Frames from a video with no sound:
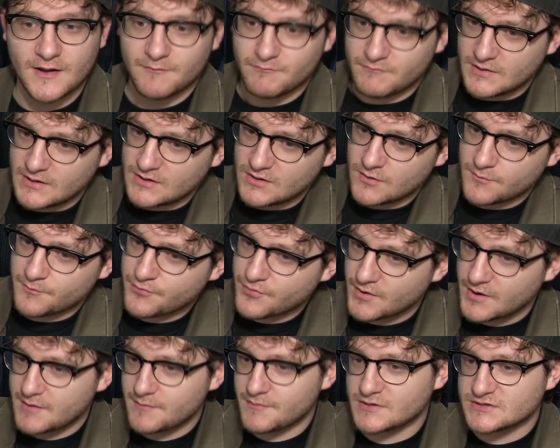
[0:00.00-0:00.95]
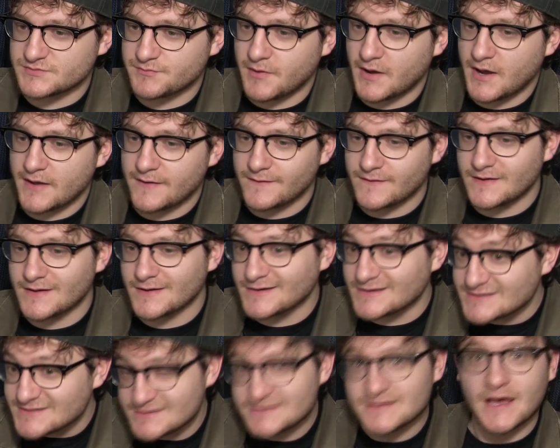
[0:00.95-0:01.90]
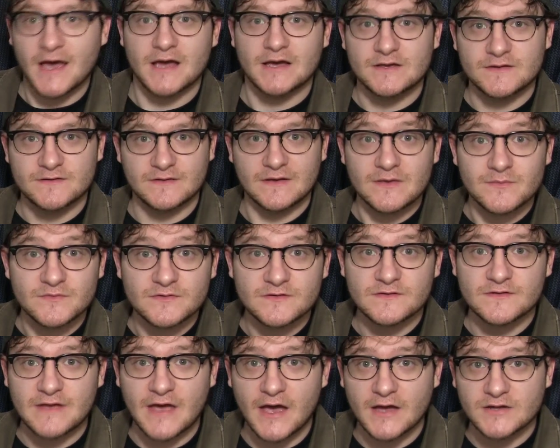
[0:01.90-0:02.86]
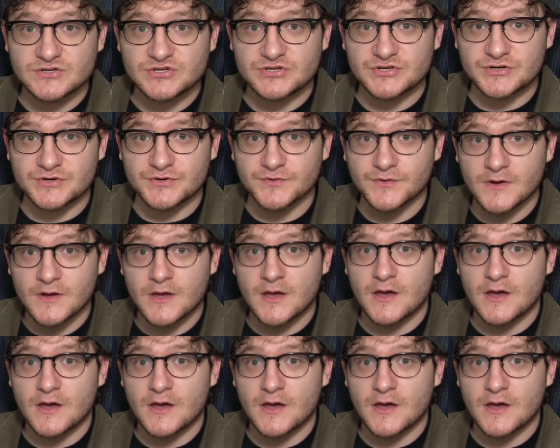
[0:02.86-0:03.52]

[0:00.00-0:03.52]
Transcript: I mean, you're pretty much buying the exact same statue